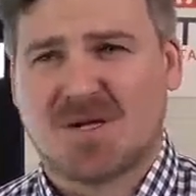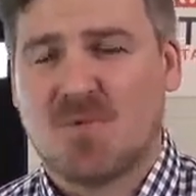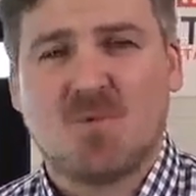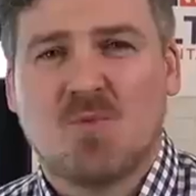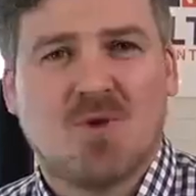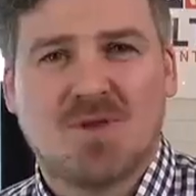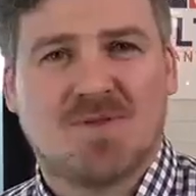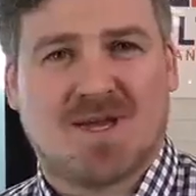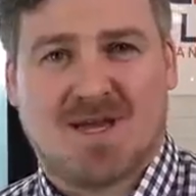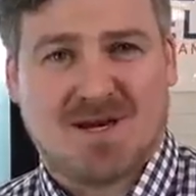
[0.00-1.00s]
Like,
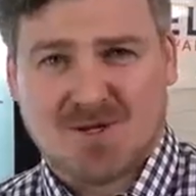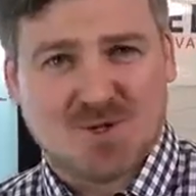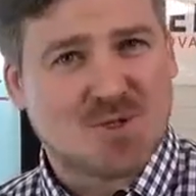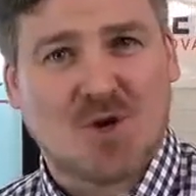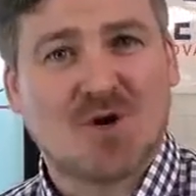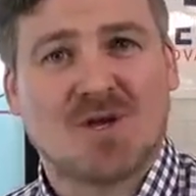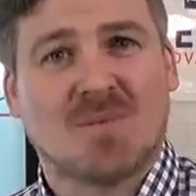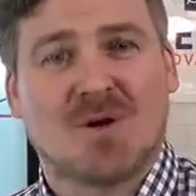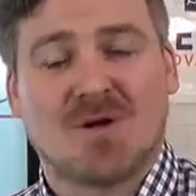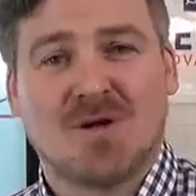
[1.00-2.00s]
what the hell are you talking
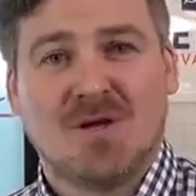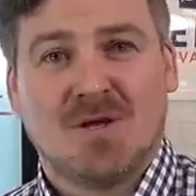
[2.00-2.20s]
about?